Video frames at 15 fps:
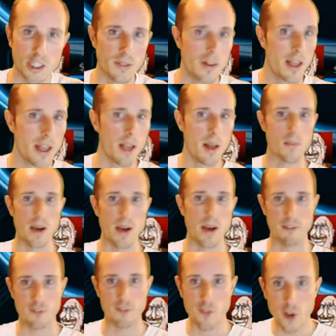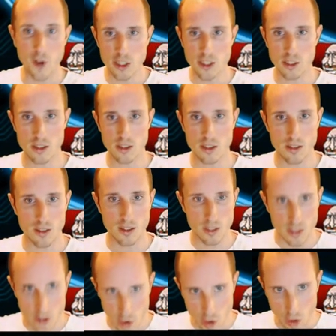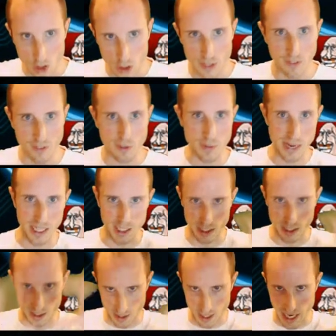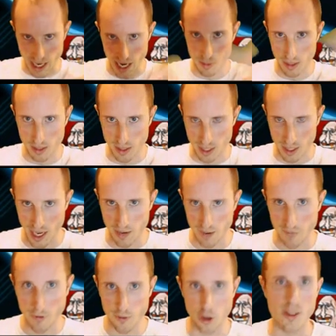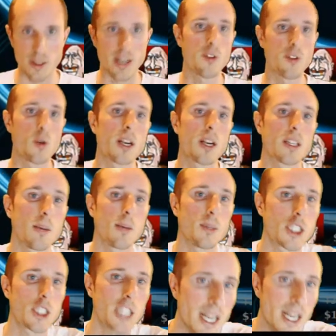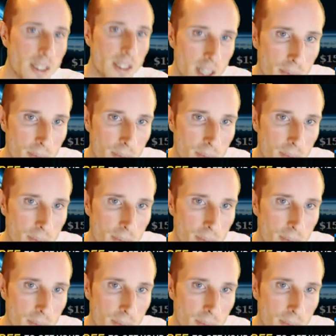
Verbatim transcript: my first source of information is the table and the game flow, and then if I want to double check something,